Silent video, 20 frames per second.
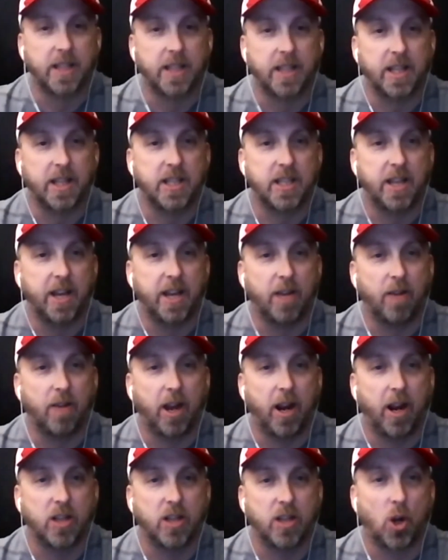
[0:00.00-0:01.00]
say, right,
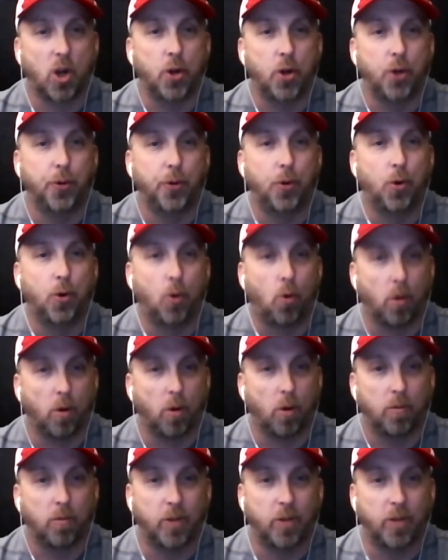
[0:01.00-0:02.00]
it's our new
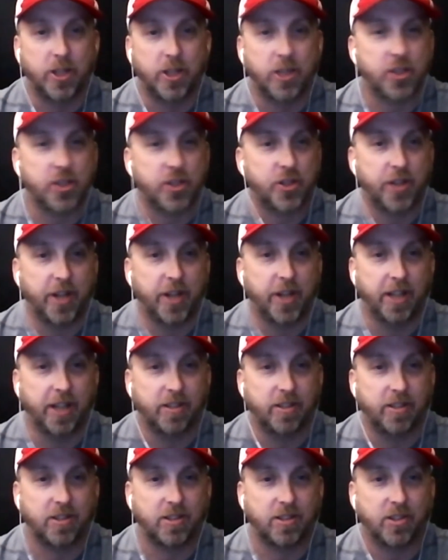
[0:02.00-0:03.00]
norm, which
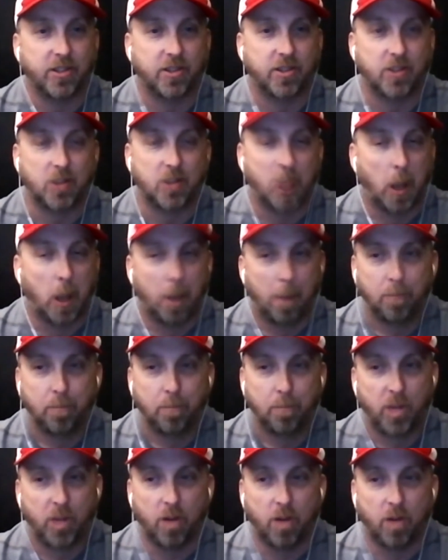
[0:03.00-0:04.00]
is just,
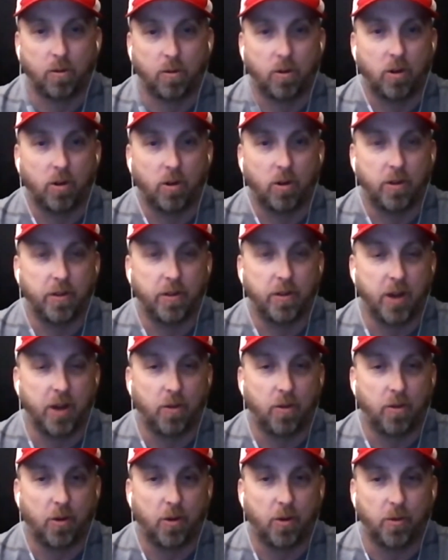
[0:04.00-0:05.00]
you know, for us, you know,
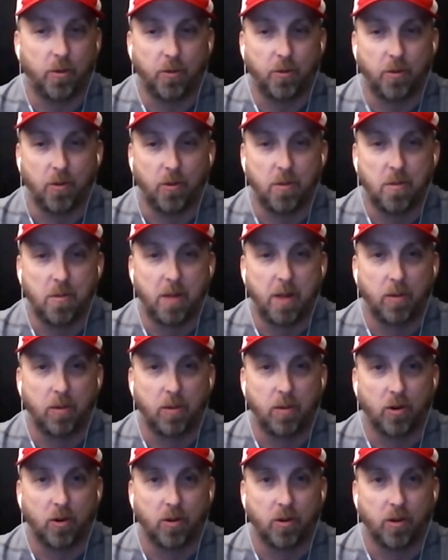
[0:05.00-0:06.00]
we
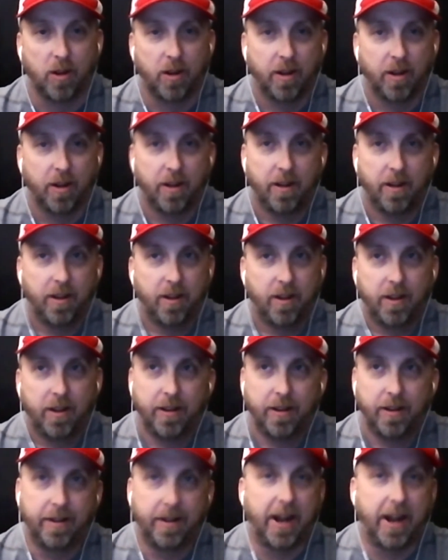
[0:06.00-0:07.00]
remember
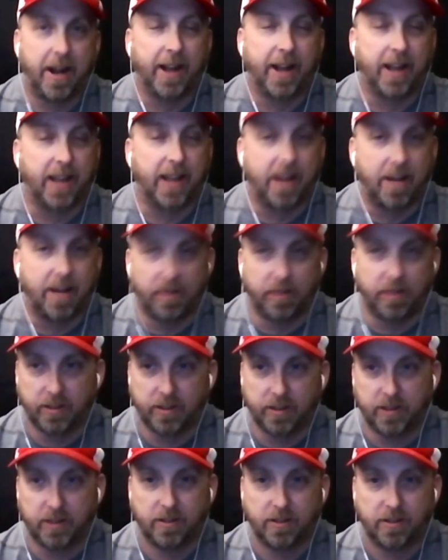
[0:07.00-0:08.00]
9/11
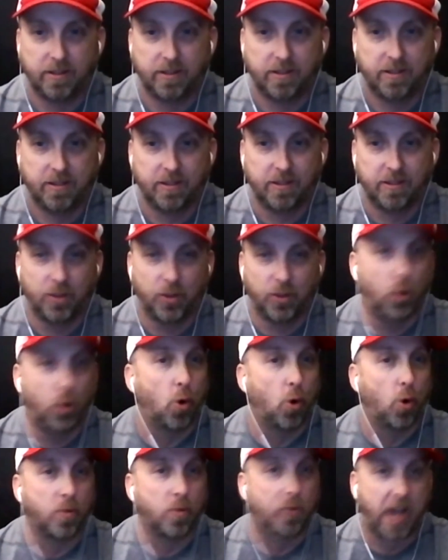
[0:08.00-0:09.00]
and new
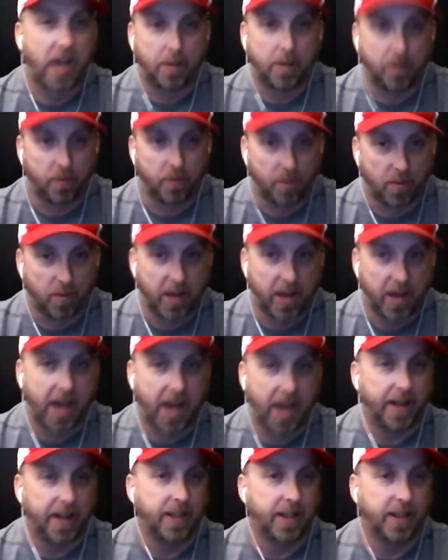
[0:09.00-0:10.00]
norms happen from that,
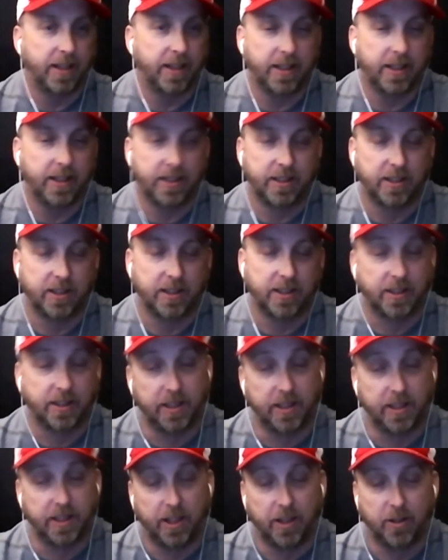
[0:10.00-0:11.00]
and it's just,
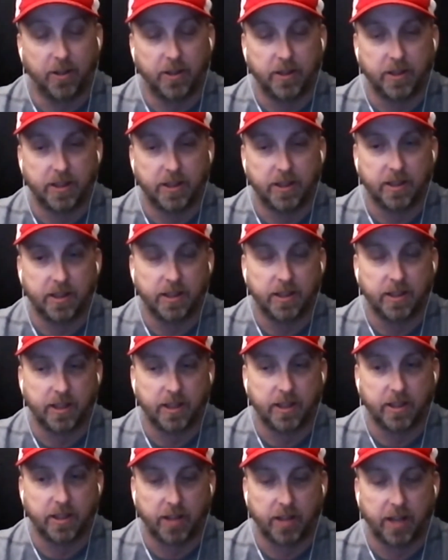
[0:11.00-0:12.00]
you know, it's
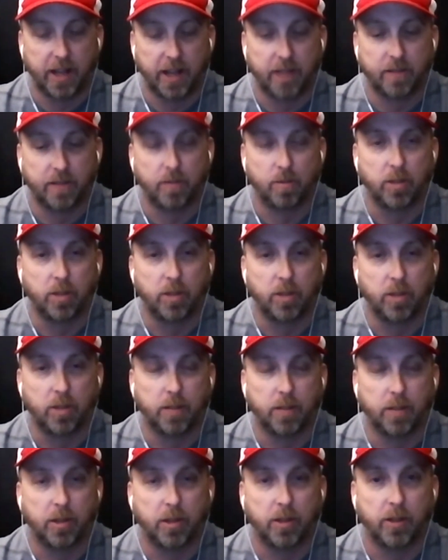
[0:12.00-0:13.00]
pretty
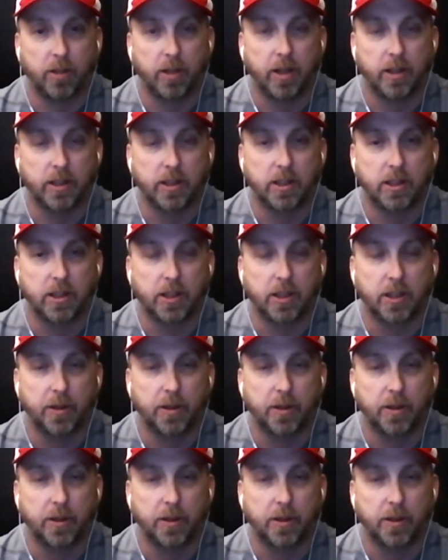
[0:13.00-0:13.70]
crazy. So